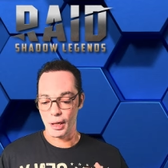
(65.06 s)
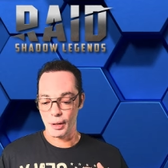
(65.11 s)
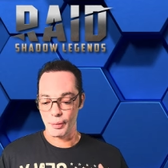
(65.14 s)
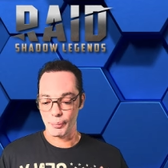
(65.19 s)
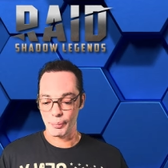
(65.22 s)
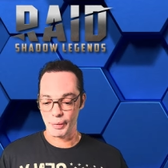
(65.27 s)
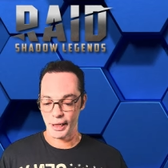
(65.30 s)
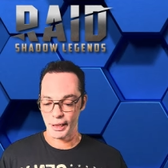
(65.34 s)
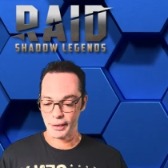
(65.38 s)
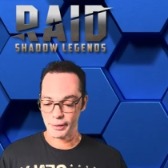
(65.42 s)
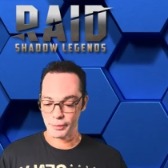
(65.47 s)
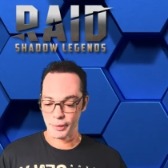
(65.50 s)

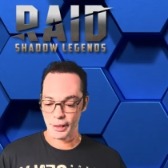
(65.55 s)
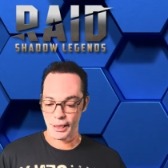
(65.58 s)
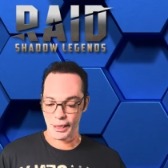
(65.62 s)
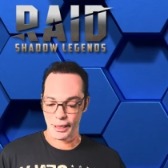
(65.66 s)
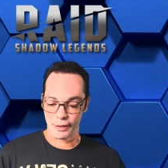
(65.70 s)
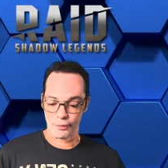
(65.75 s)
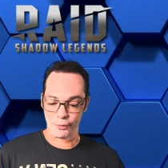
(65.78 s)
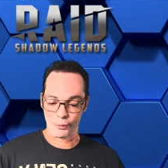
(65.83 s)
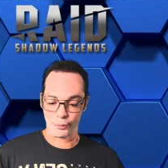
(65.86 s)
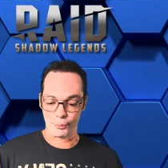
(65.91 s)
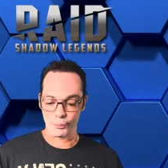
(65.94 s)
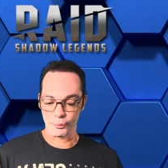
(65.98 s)
But
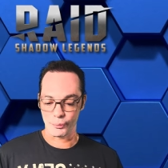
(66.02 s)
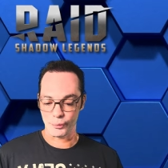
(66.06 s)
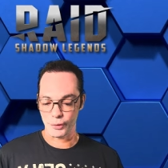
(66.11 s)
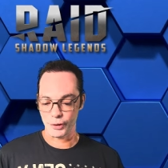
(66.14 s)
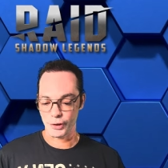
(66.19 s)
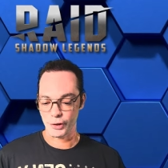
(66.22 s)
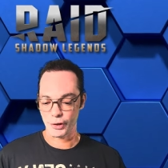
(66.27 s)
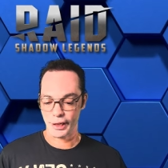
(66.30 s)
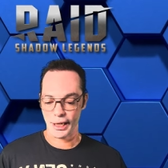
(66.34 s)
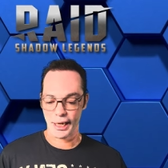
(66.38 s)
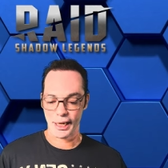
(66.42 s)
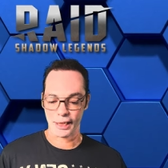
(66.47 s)
anyway,
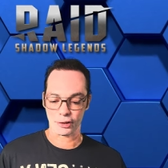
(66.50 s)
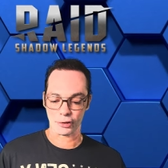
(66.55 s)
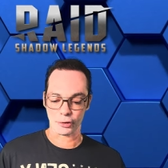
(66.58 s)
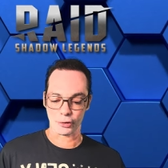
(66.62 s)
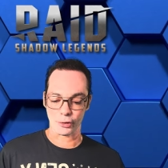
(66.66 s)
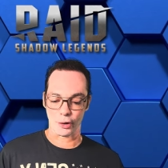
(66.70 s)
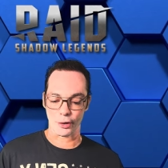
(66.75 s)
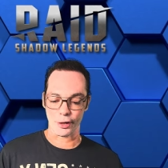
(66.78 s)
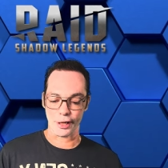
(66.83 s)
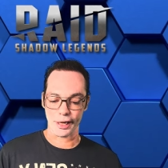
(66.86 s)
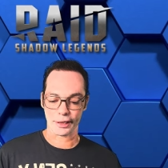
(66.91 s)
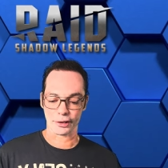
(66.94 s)
you get
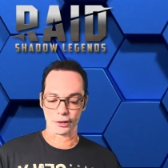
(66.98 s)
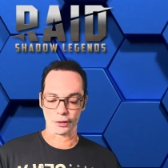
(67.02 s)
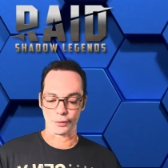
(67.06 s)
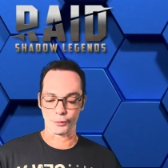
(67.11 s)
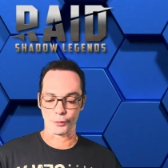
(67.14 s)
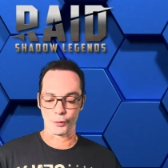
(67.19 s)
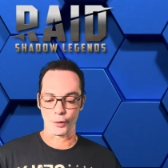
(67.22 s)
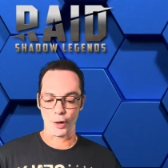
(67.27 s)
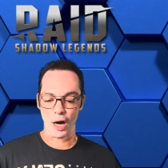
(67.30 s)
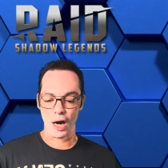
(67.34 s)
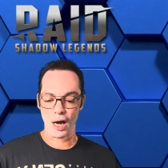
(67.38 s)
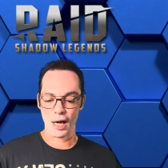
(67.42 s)
Turek the
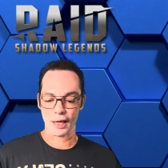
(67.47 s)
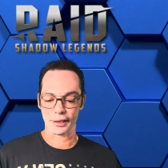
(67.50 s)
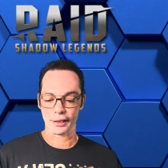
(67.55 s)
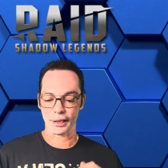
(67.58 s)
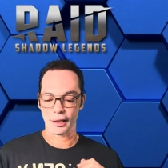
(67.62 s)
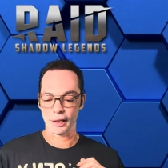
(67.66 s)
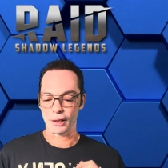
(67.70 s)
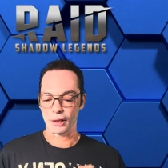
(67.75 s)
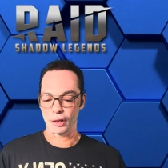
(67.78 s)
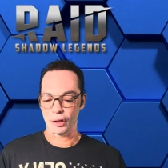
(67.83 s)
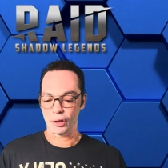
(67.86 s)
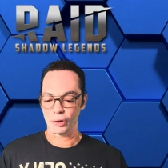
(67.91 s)
Frog,
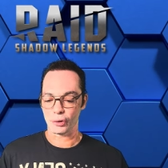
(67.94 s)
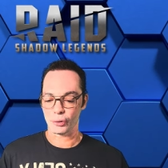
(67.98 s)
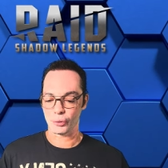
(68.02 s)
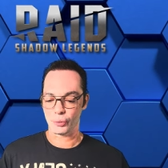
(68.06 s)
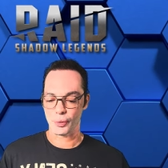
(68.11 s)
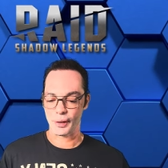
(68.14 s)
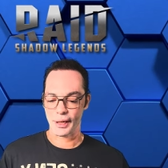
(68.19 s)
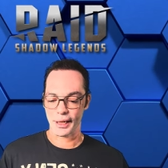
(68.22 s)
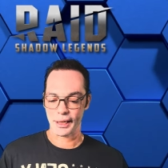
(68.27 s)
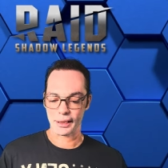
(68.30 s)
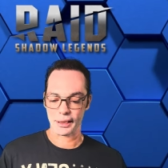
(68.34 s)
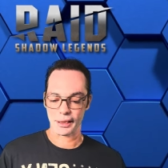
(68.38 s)

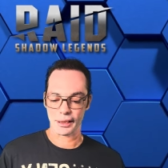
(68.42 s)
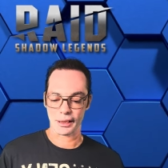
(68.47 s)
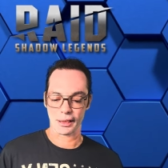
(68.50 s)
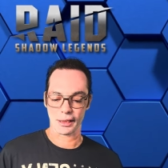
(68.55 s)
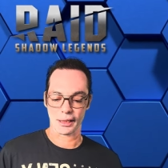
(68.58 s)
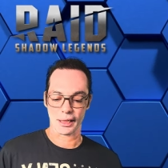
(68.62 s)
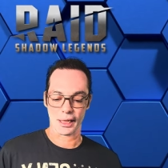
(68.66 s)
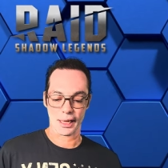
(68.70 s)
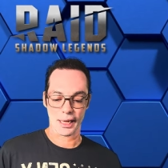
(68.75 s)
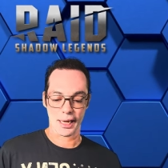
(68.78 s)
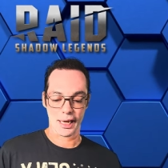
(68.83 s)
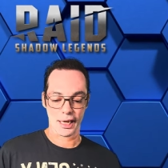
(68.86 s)

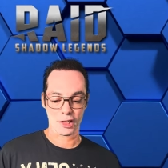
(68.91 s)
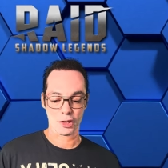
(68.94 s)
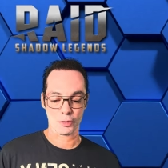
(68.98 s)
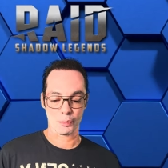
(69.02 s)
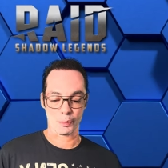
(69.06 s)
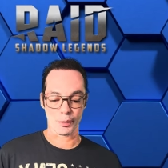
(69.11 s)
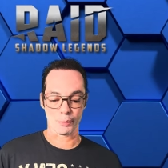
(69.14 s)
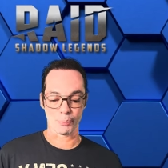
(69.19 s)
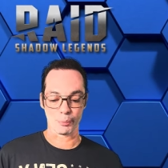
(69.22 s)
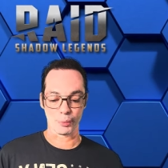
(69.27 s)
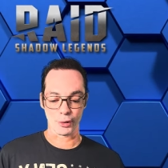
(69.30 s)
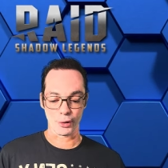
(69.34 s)
20
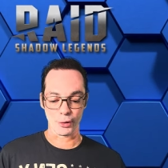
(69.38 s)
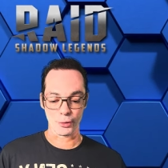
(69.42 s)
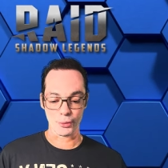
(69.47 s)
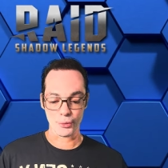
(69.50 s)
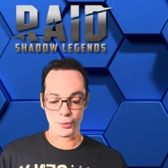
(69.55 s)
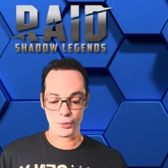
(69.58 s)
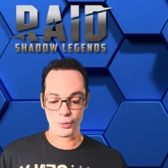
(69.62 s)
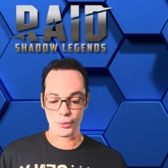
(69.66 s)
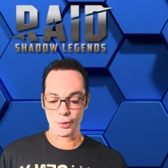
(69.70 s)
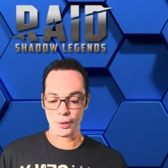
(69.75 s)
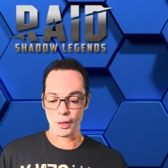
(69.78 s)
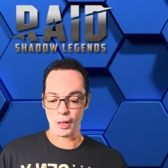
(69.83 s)
XP
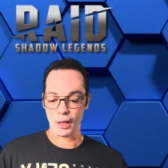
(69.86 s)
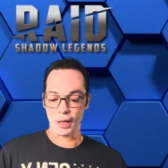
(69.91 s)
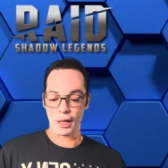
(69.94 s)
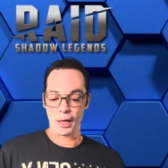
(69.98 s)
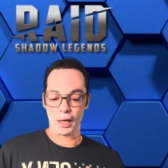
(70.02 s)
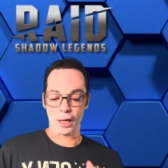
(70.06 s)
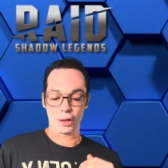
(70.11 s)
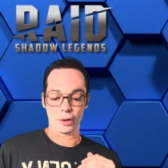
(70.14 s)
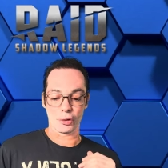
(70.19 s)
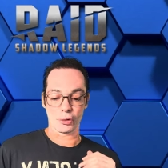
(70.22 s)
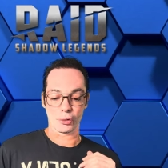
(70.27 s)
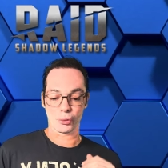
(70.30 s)
brews,
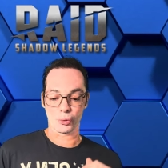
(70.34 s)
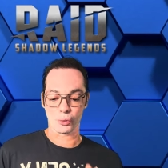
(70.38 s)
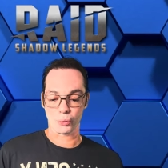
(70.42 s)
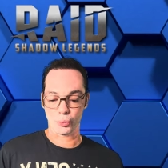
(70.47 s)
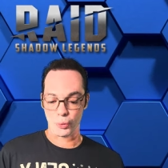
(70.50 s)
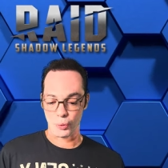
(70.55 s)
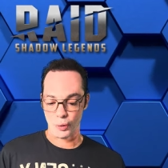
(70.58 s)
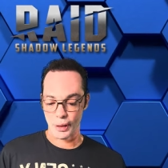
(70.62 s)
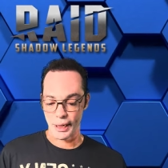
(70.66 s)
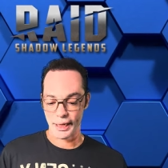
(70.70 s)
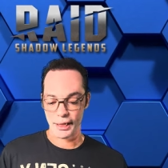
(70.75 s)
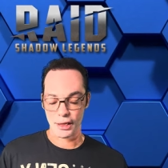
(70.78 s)

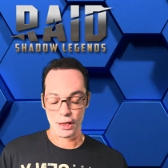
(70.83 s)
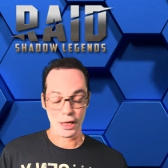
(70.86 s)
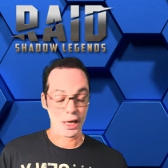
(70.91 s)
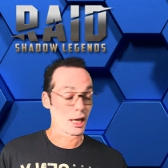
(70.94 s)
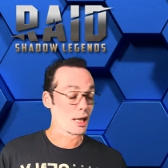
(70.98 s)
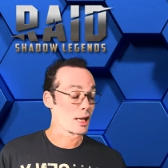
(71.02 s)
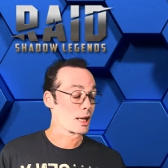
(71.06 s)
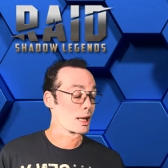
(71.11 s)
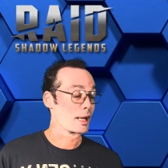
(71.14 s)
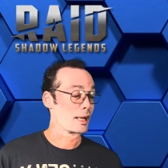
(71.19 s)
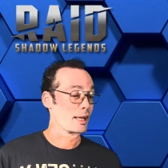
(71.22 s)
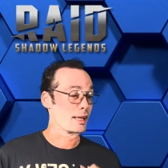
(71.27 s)
tw
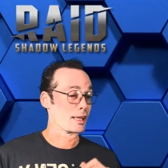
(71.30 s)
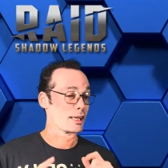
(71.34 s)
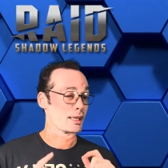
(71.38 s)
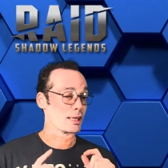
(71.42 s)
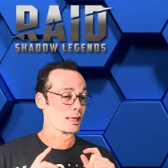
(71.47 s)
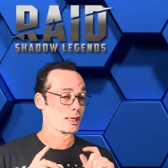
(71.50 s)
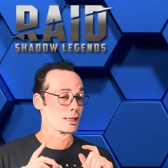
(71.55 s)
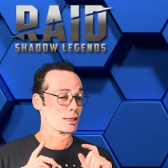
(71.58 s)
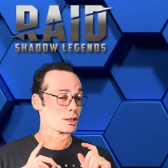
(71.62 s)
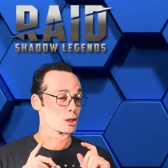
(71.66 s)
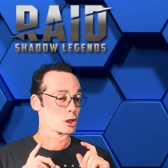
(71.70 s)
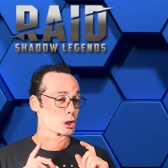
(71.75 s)
uh,
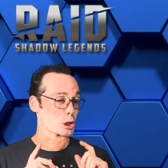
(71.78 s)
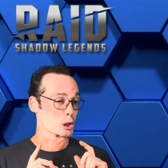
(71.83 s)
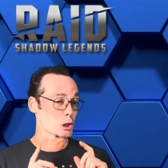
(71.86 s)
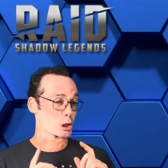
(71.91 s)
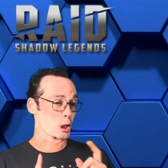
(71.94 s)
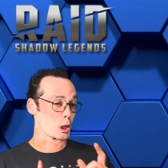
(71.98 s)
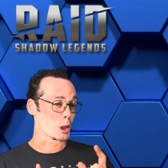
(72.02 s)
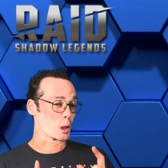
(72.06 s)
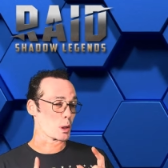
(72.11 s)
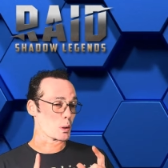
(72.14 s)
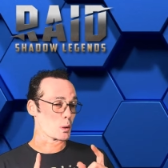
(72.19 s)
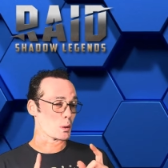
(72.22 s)
and
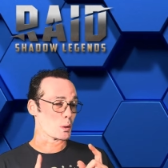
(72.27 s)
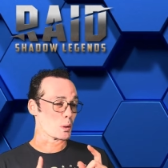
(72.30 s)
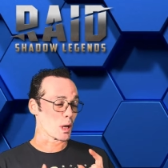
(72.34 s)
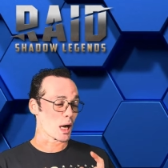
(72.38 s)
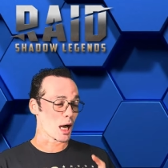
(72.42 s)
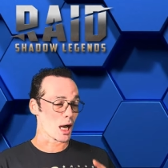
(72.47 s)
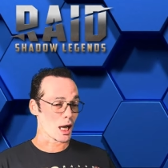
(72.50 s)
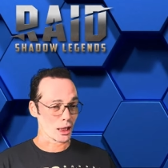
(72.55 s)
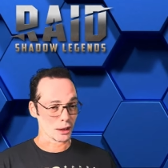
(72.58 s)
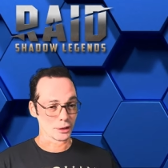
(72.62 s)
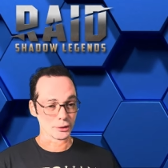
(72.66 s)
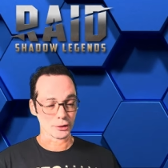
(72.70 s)

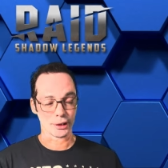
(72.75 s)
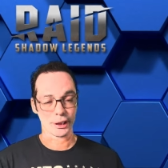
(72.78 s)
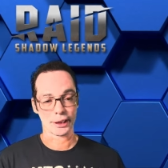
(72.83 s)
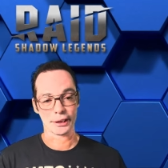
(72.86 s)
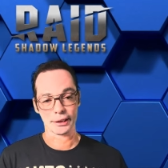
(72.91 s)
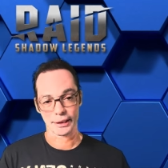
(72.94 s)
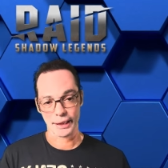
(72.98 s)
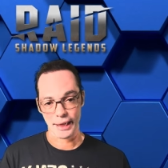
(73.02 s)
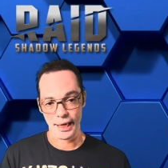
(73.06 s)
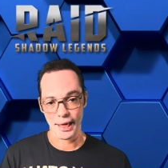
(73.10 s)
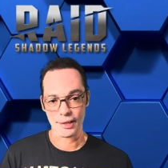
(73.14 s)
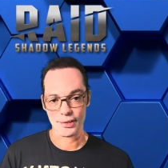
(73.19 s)

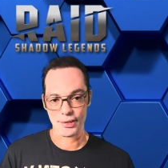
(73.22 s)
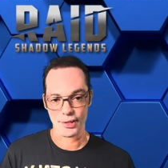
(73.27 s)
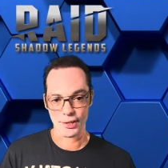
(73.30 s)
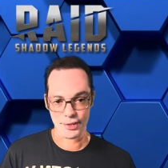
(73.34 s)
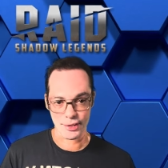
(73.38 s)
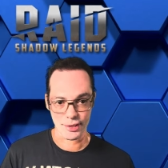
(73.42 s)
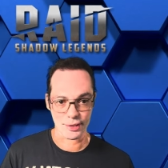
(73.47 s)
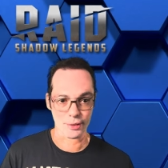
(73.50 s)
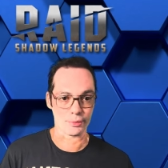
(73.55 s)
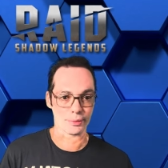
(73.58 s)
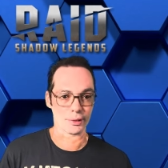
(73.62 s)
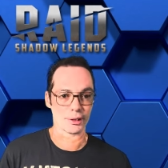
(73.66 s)
200,000
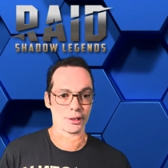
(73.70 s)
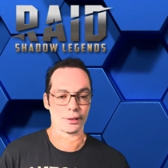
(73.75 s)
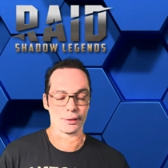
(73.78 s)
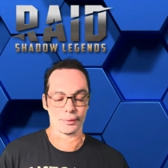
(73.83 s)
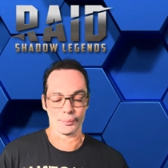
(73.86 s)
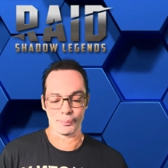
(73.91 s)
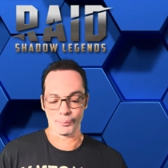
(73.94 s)
silver.